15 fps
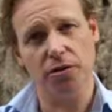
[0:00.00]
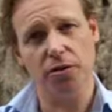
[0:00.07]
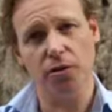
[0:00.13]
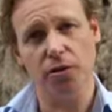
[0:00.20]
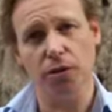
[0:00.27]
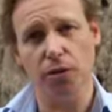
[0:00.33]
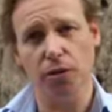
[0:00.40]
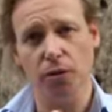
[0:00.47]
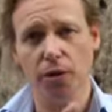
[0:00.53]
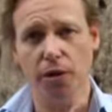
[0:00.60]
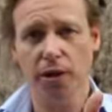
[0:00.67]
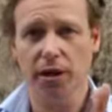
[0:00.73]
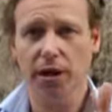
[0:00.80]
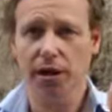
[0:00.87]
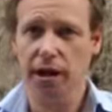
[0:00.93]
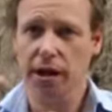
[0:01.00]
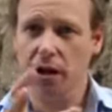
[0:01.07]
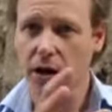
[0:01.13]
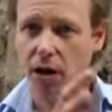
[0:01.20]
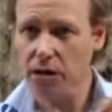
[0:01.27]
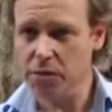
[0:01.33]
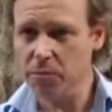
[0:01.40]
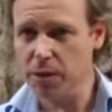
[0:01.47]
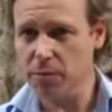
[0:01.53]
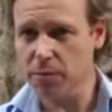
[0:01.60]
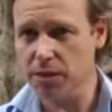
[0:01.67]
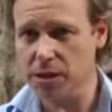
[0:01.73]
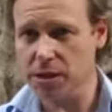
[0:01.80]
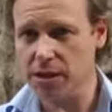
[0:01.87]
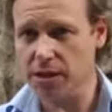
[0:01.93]
to enhance
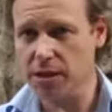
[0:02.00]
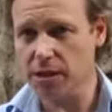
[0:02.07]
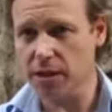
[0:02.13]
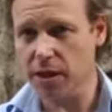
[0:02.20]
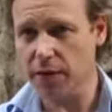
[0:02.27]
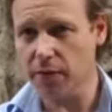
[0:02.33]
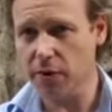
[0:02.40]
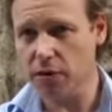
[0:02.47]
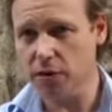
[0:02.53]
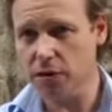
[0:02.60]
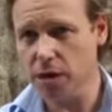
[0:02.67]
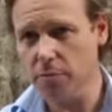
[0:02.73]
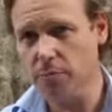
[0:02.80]
people's existing livelihoods